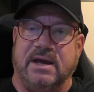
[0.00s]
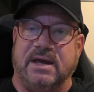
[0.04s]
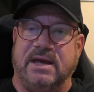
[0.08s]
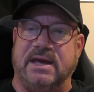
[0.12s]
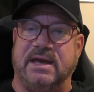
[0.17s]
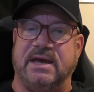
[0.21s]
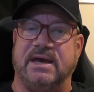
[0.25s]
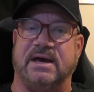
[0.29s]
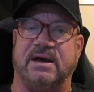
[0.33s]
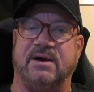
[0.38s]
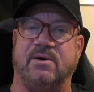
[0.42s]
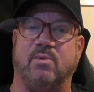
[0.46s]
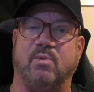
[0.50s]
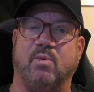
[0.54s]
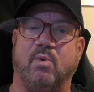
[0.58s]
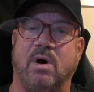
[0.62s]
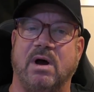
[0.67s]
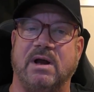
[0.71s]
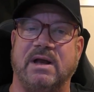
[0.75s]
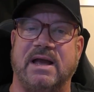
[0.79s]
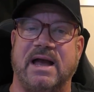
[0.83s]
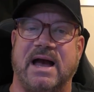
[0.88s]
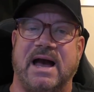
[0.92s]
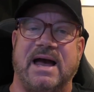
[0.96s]
Yeah,
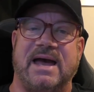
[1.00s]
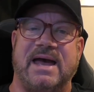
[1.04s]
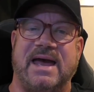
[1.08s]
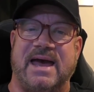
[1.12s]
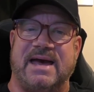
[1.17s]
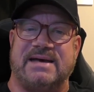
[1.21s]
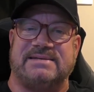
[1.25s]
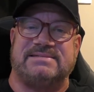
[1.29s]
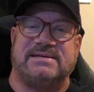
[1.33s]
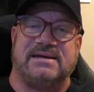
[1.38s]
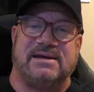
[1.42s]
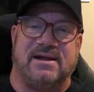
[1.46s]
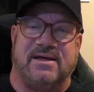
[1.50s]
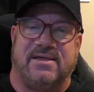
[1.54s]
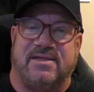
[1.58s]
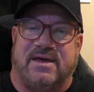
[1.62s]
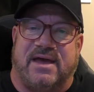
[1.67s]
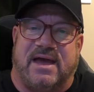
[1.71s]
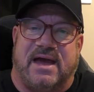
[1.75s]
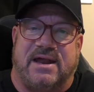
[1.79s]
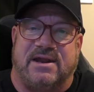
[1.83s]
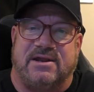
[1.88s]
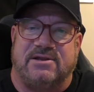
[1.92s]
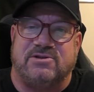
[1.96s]
one guy asked
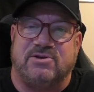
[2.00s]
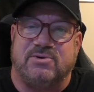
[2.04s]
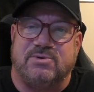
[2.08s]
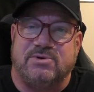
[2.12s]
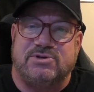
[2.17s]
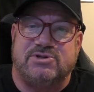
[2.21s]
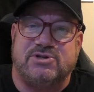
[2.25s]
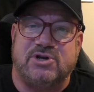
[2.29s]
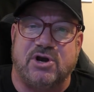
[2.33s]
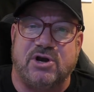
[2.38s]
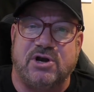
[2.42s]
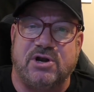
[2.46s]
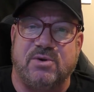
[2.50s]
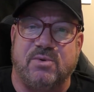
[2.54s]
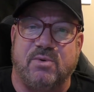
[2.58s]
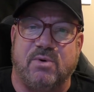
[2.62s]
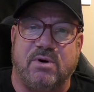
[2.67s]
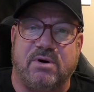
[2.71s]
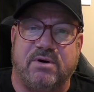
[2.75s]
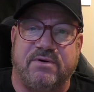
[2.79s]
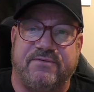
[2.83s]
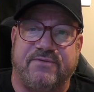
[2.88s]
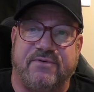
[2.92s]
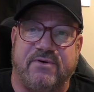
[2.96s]
another guy to do his dirty
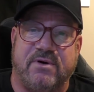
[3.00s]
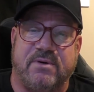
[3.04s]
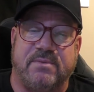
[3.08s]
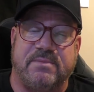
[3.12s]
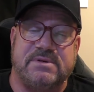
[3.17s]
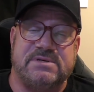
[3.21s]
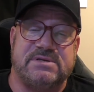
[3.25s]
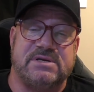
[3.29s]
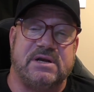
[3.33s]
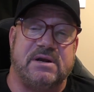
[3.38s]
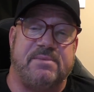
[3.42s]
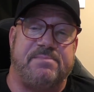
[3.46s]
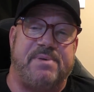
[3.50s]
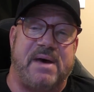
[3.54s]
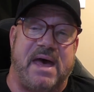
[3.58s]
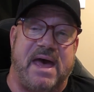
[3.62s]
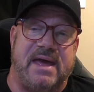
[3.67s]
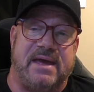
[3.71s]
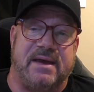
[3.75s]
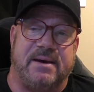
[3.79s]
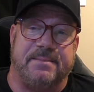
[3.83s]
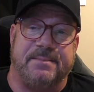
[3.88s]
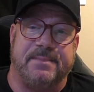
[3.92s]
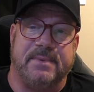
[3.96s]
work for him. He's going to
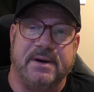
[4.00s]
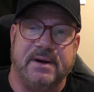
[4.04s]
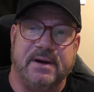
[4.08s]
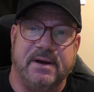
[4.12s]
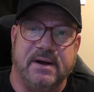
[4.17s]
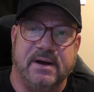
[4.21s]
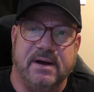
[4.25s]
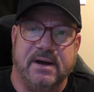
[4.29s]
pay him.